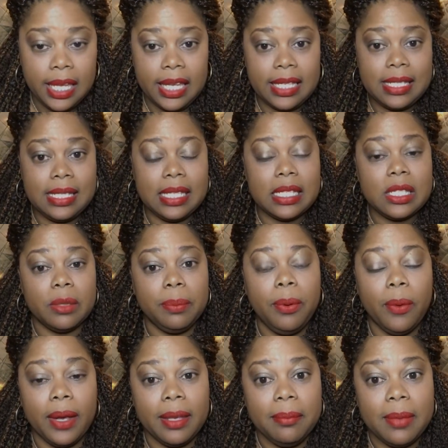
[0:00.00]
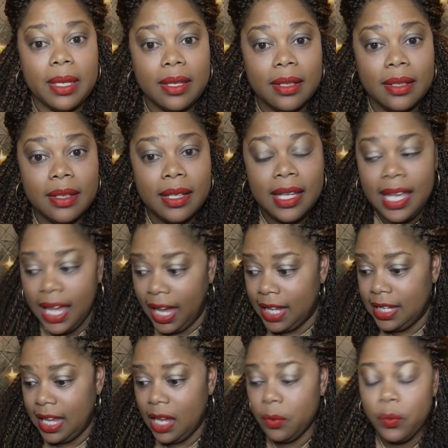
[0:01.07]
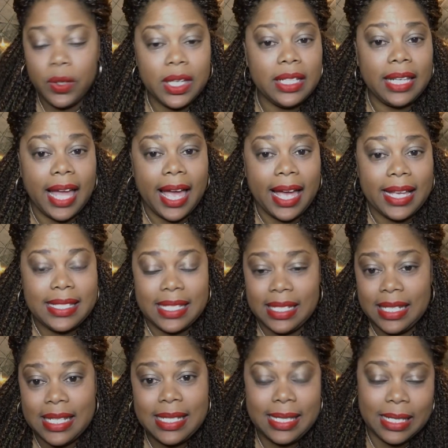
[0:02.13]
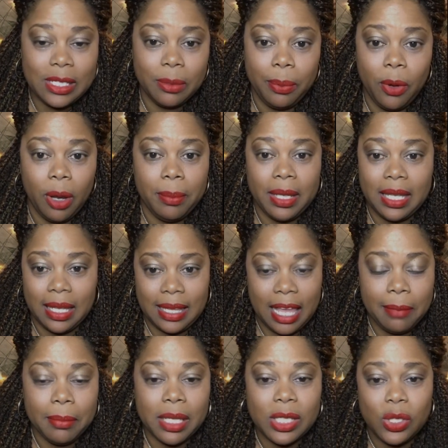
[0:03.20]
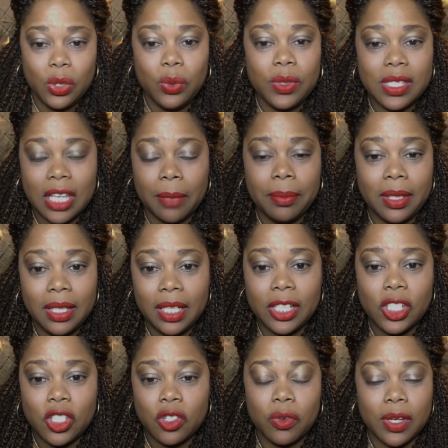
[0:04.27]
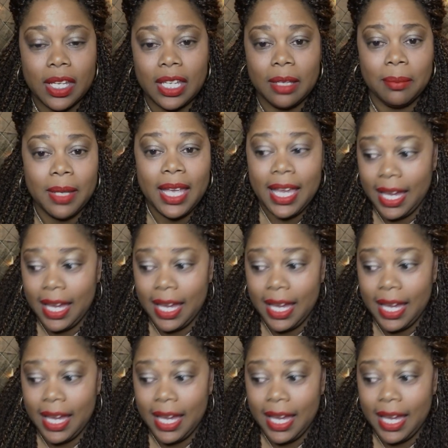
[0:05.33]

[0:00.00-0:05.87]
it's disappointment. And they realize in this disappointment that they must do something extreme.